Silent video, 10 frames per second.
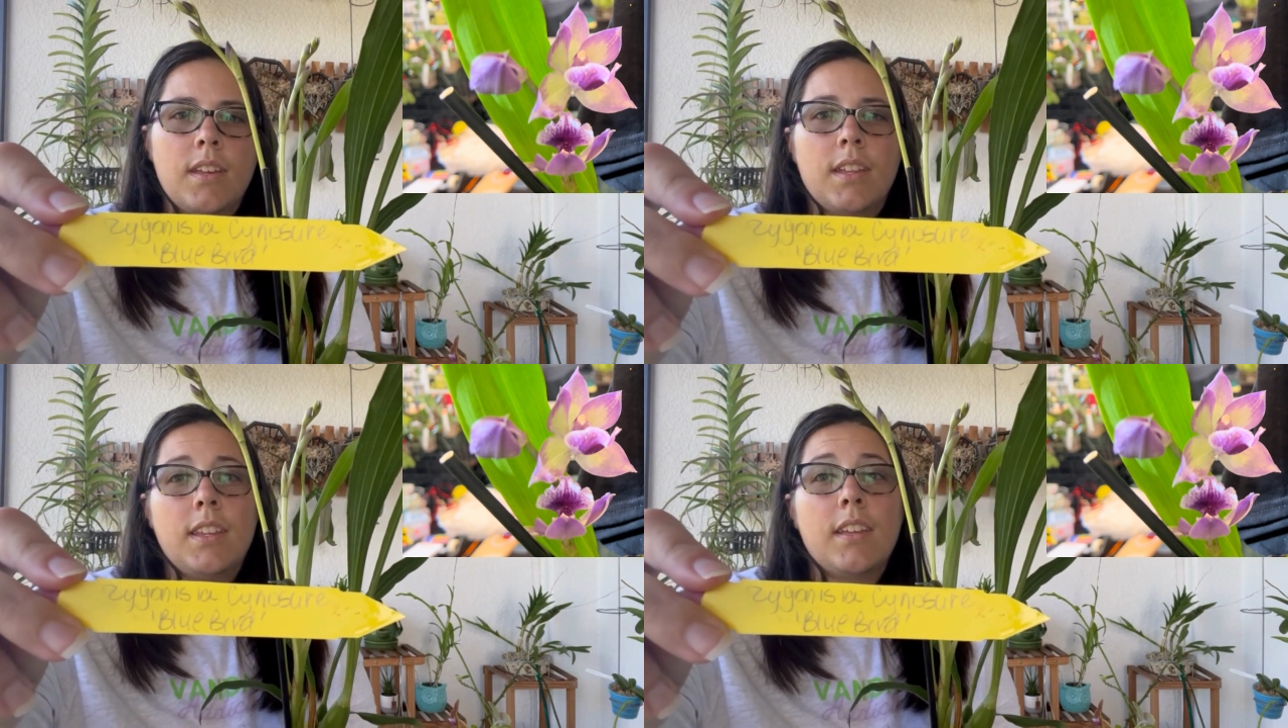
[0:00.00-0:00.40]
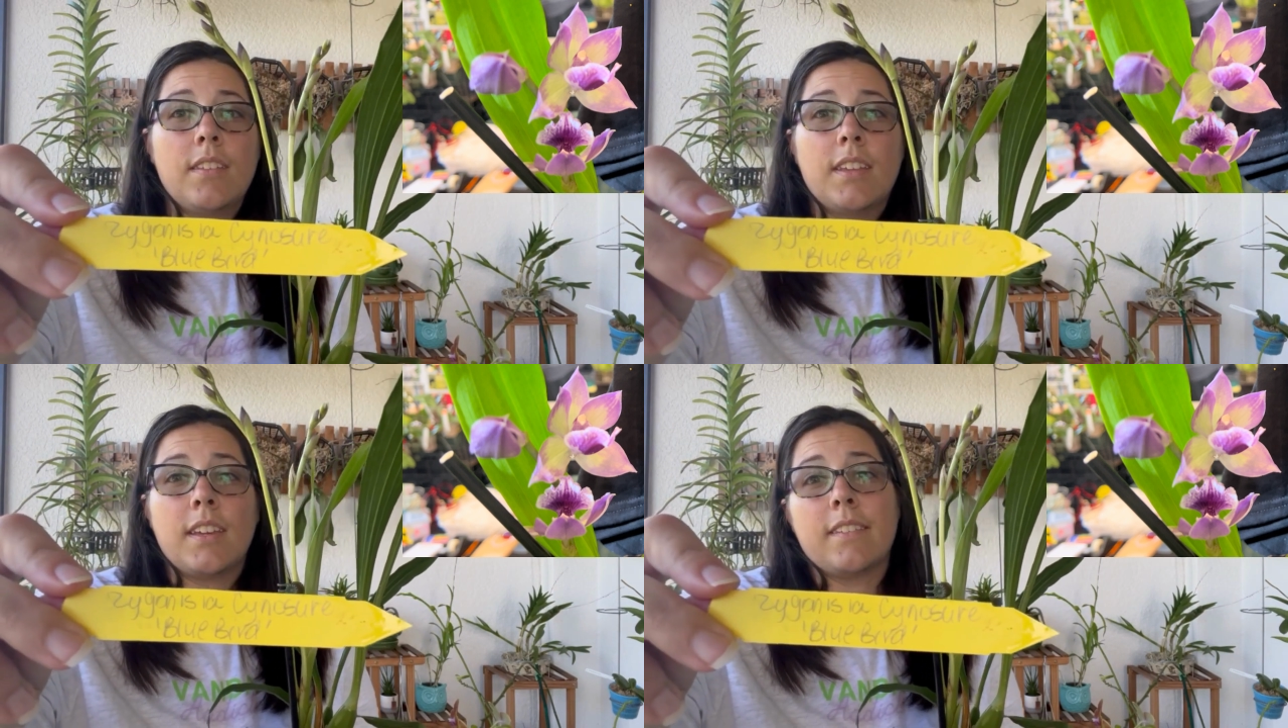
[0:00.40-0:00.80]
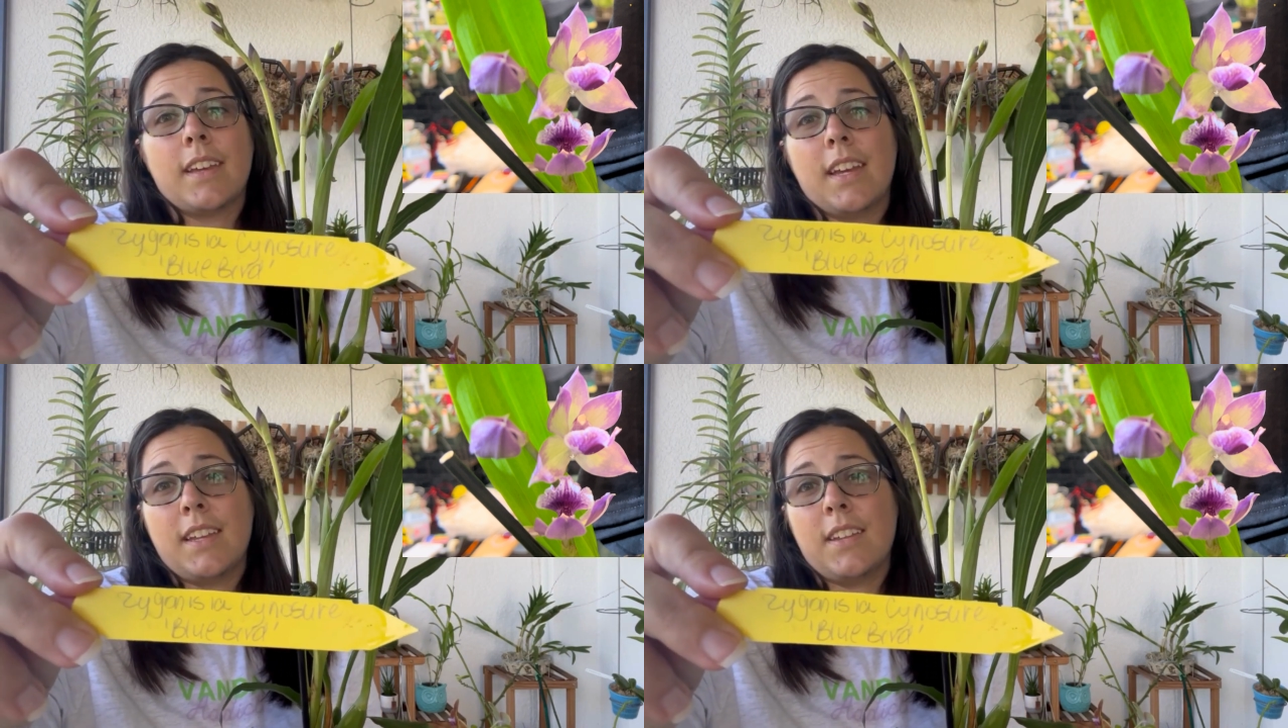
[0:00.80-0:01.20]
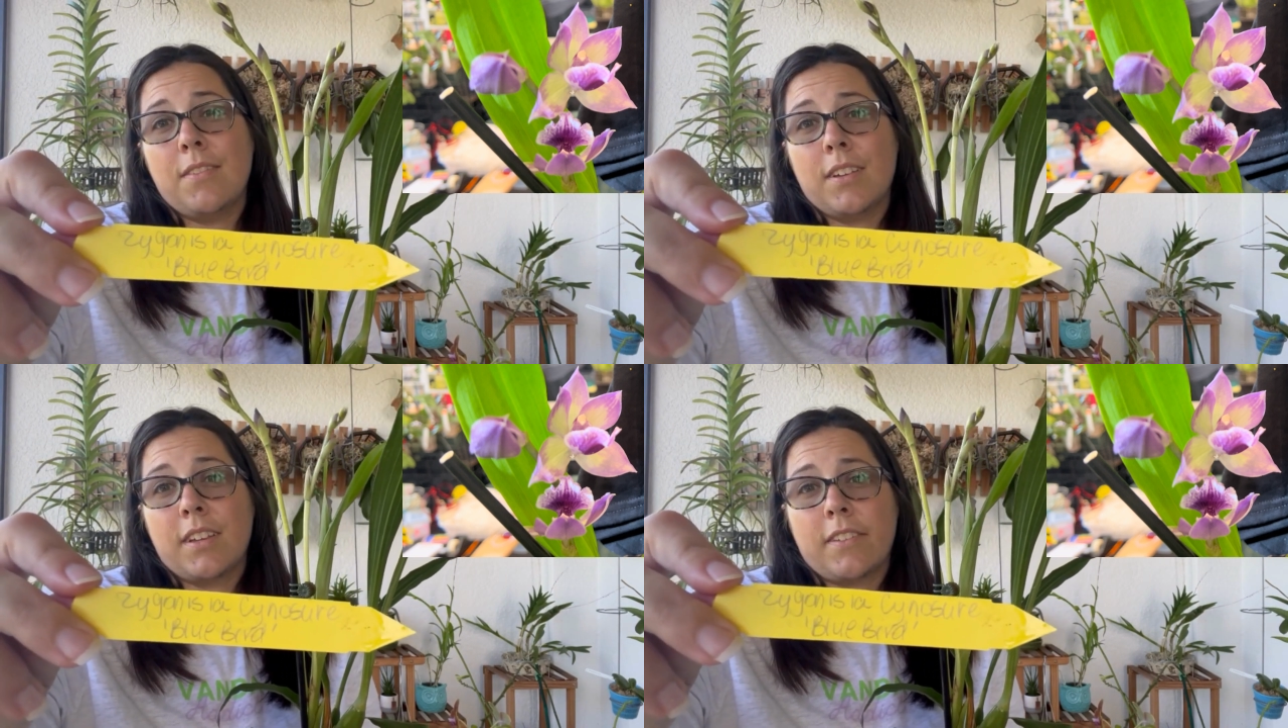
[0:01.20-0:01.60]
The other thing is I had to do
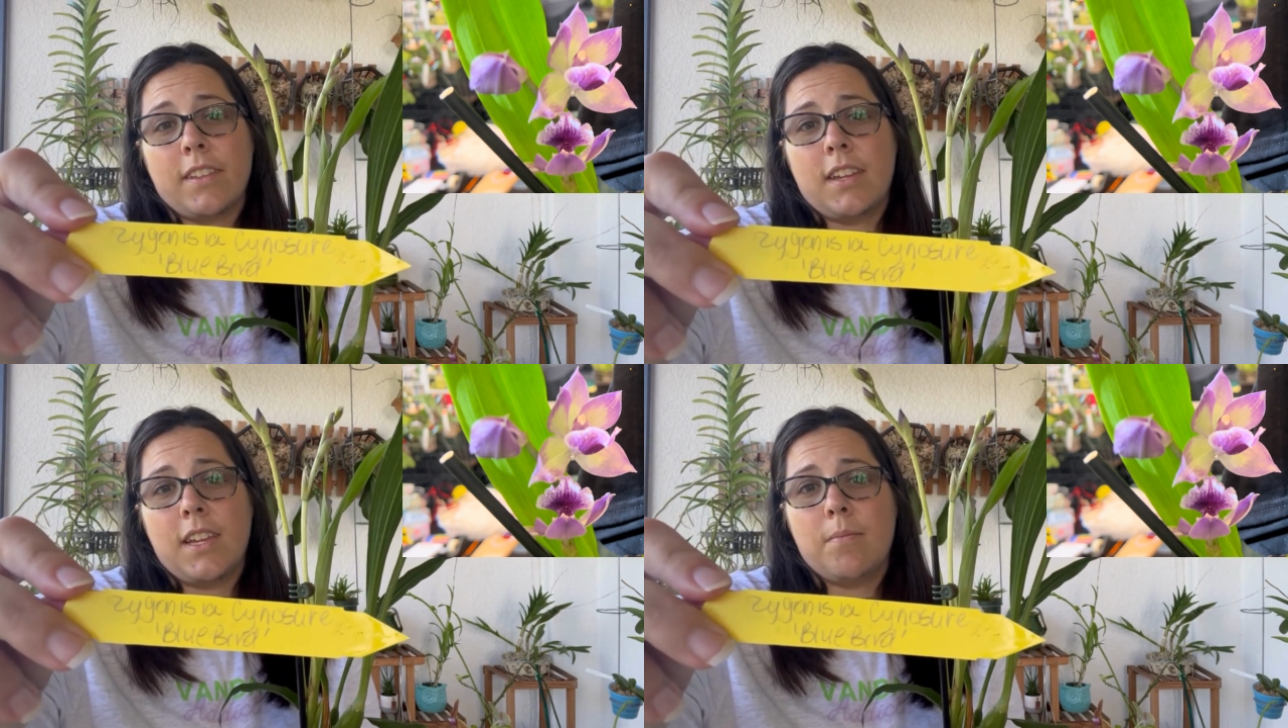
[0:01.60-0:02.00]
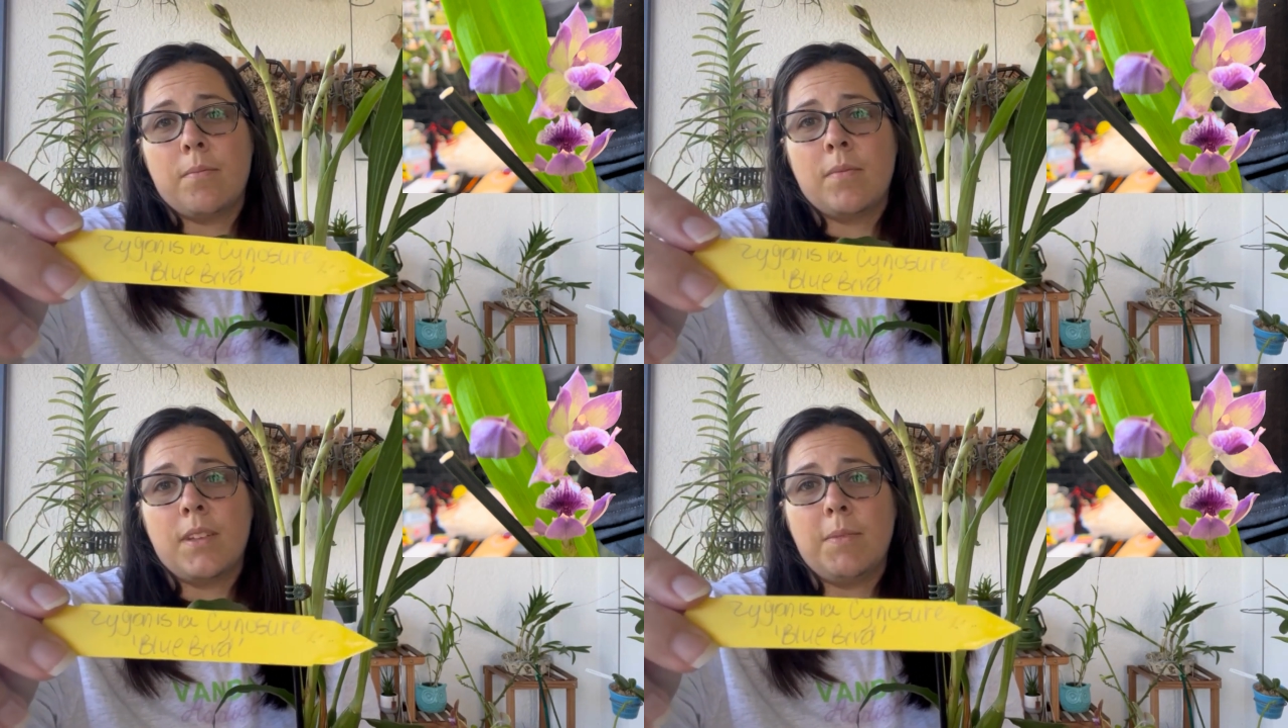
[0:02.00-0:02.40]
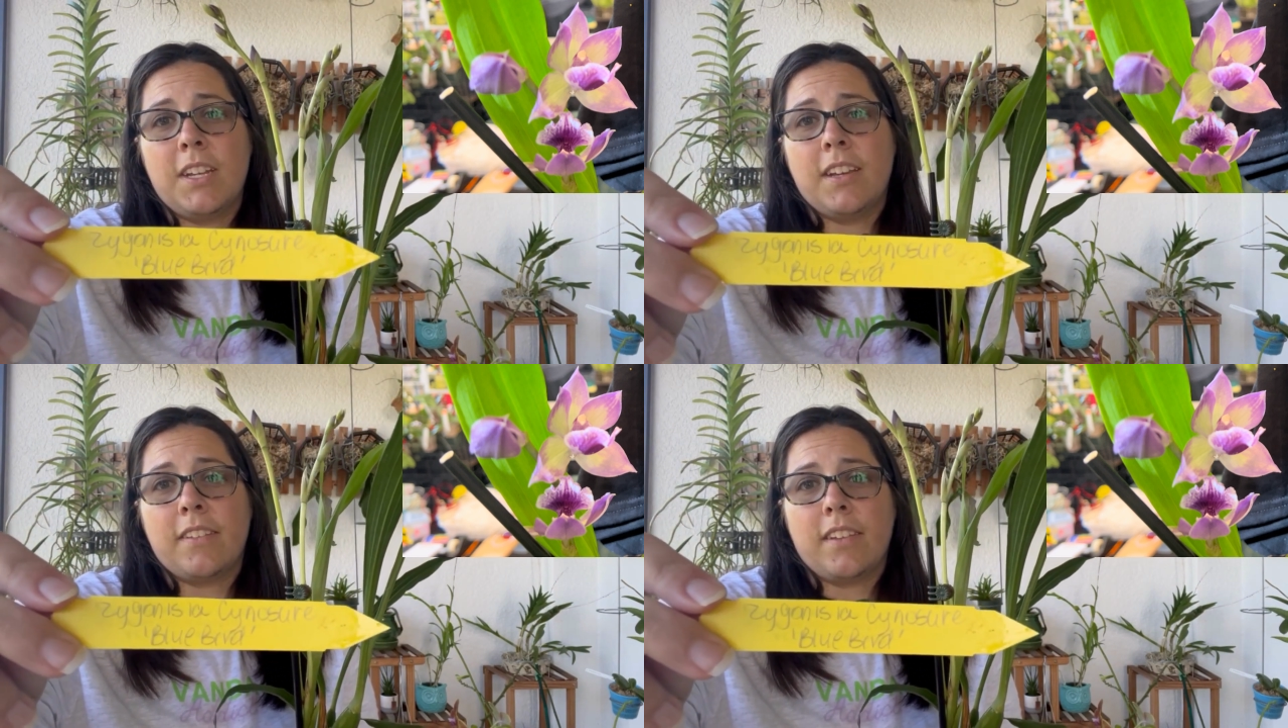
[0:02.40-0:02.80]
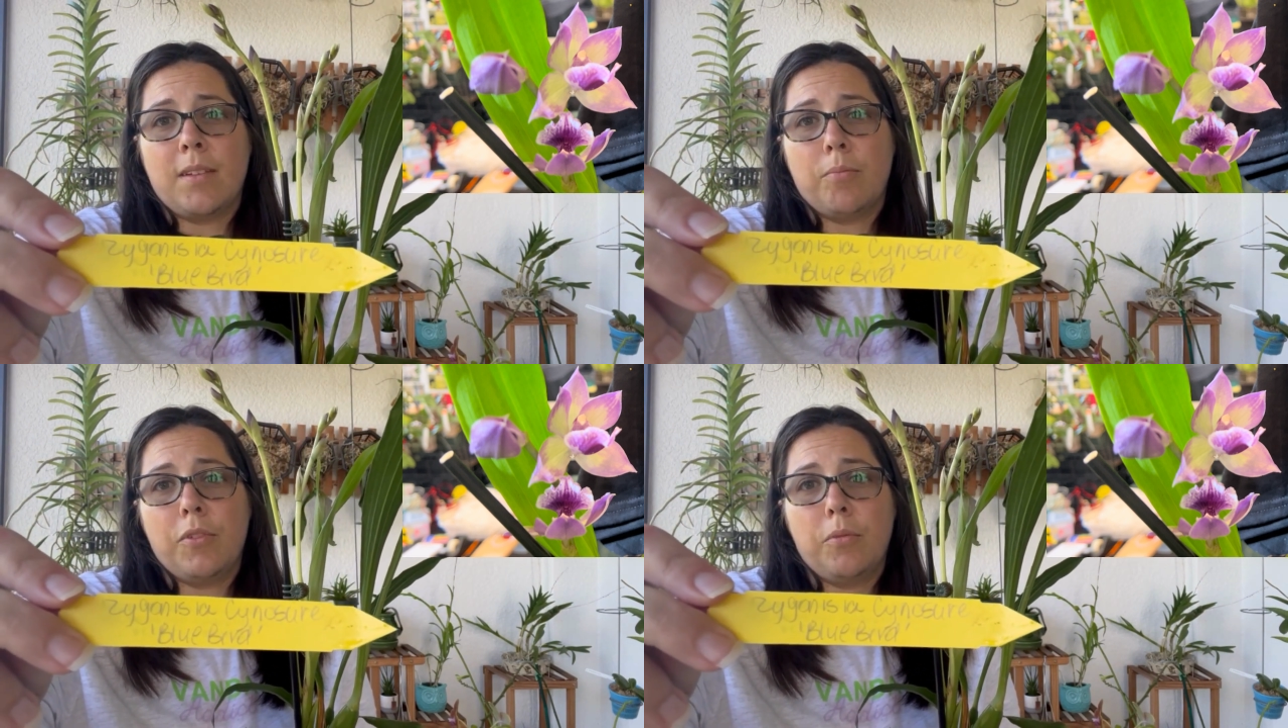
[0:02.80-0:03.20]
it because the name. It has the
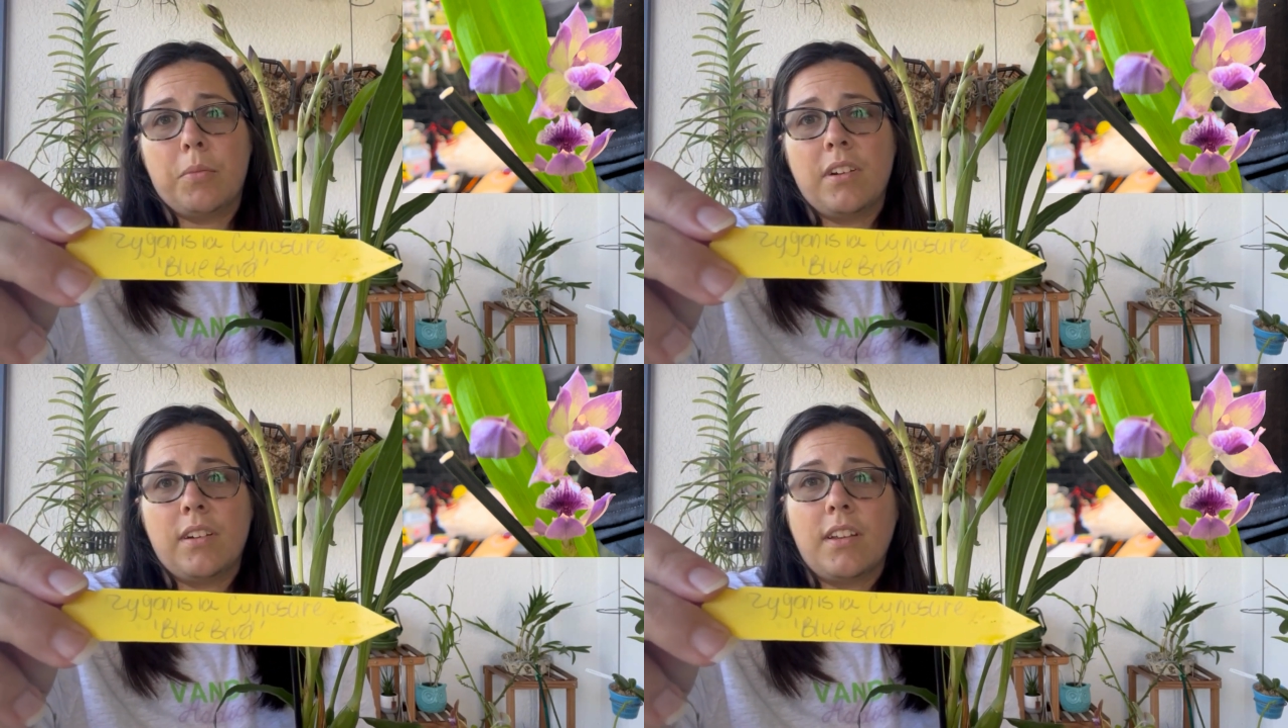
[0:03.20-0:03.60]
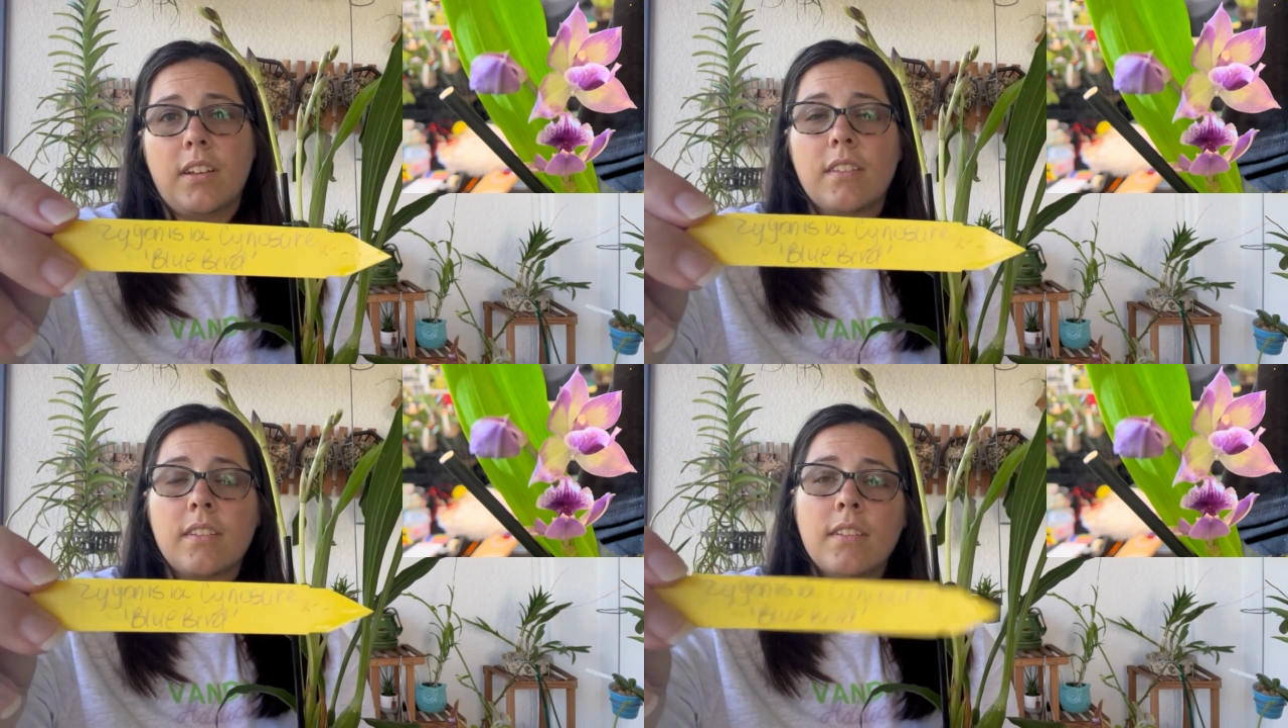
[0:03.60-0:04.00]
name Bluebird in it.